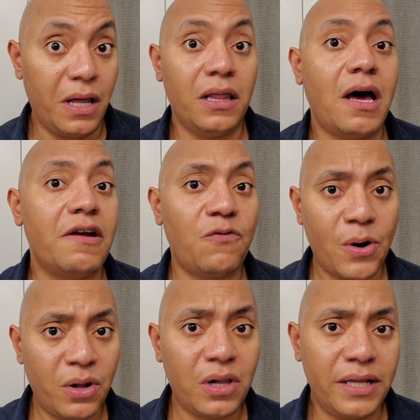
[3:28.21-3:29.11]
A lot of
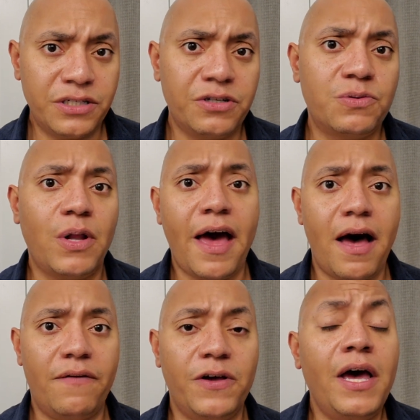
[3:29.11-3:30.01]
oil cleansers will
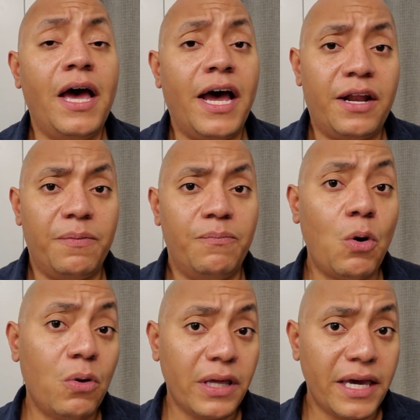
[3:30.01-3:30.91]
have an
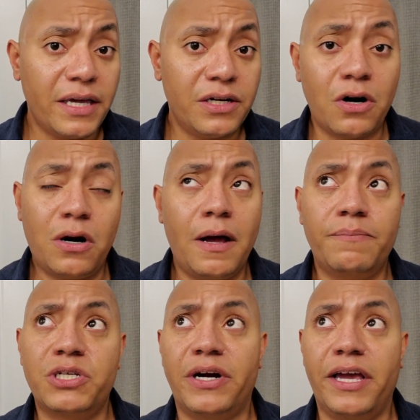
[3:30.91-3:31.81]
emollient, or I'm
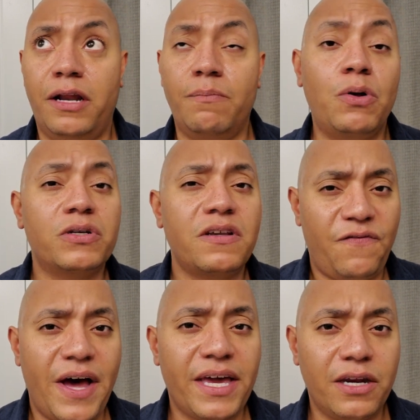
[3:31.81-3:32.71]
sorry, an
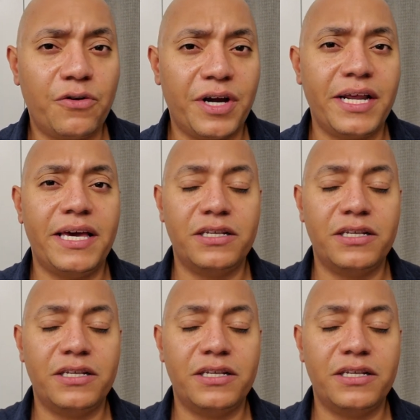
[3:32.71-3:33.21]
emulsifying ingredient.